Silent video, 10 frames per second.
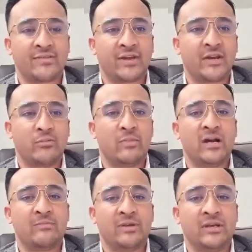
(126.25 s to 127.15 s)
then you
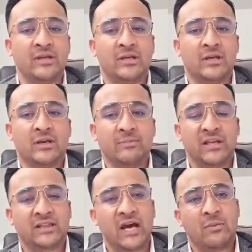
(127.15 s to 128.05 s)
might be
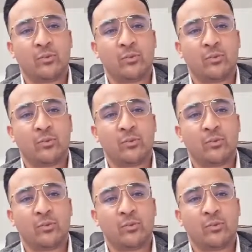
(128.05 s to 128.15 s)
picked up.